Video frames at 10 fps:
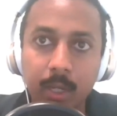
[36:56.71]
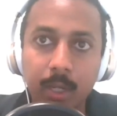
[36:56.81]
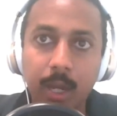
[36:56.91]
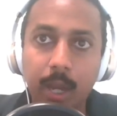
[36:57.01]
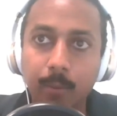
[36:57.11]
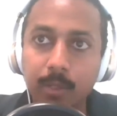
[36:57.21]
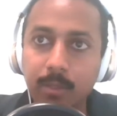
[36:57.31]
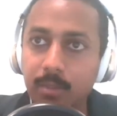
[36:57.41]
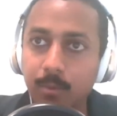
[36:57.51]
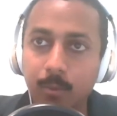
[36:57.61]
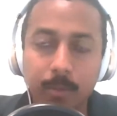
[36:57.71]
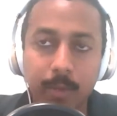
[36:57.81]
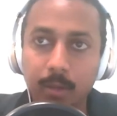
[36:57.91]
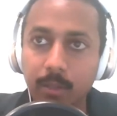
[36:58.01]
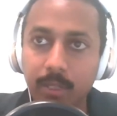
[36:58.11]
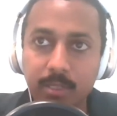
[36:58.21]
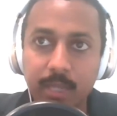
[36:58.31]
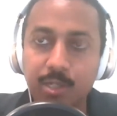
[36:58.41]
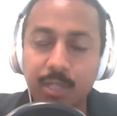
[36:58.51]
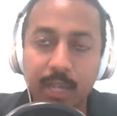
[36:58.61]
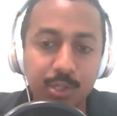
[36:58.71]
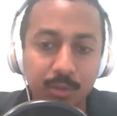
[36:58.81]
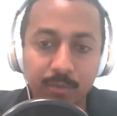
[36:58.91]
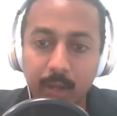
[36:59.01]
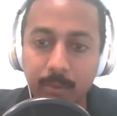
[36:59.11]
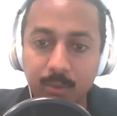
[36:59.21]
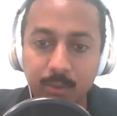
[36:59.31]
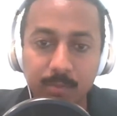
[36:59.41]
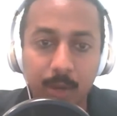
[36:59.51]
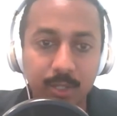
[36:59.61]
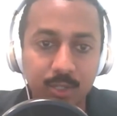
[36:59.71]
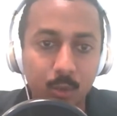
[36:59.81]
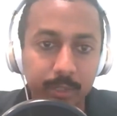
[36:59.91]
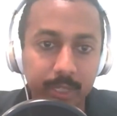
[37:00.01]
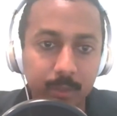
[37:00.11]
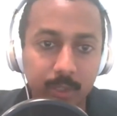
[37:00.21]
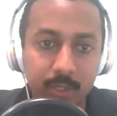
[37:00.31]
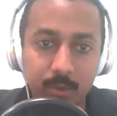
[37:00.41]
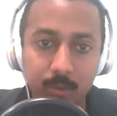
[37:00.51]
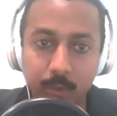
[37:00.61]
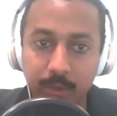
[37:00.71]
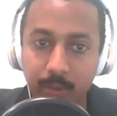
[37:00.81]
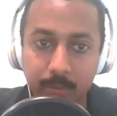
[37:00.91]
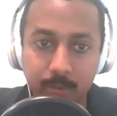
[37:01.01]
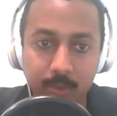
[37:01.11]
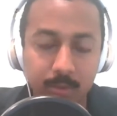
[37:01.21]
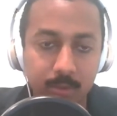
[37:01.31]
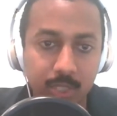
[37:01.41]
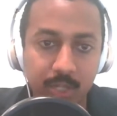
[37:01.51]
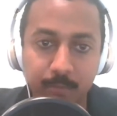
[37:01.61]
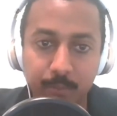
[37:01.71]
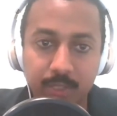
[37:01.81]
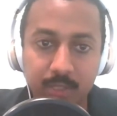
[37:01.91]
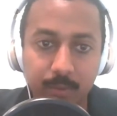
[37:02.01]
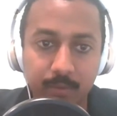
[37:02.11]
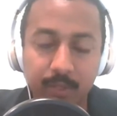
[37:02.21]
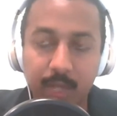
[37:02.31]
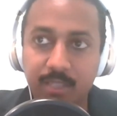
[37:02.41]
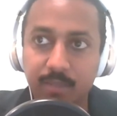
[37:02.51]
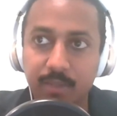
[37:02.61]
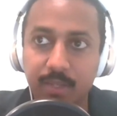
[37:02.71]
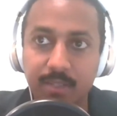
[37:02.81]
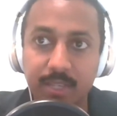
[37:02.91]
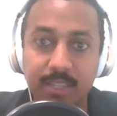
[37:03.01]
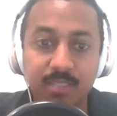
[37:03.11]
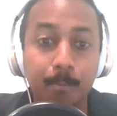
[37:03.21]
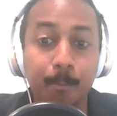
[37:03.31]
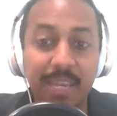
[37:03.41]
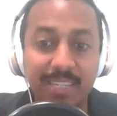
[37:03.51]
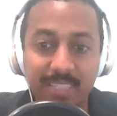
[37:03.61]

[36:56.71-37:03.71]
I was one of my earliest educational environments was Montessori, which one of their chief principle philosophies is mixed